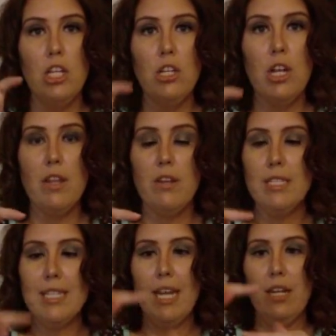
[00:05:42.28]

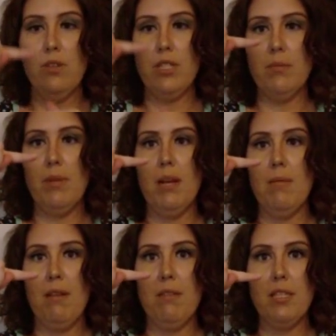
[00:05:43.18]
those candles, they're probably
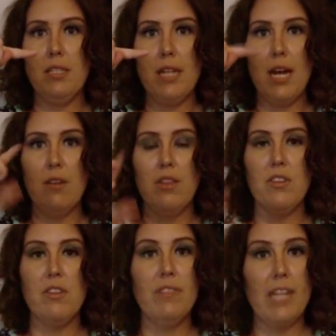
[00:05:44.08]
about this tall. They're
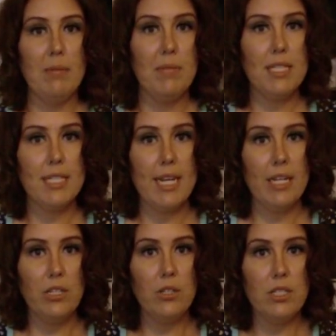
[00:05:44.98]
the flameless
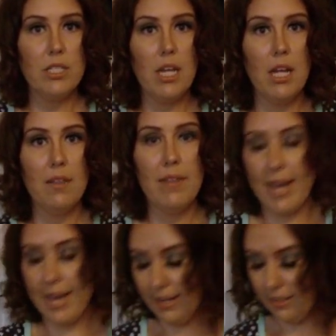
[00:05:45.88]
candles
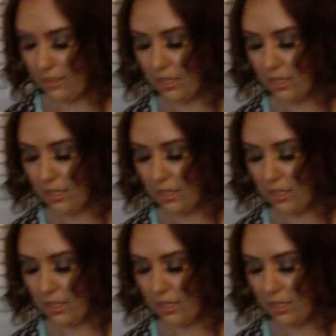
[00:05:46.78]
that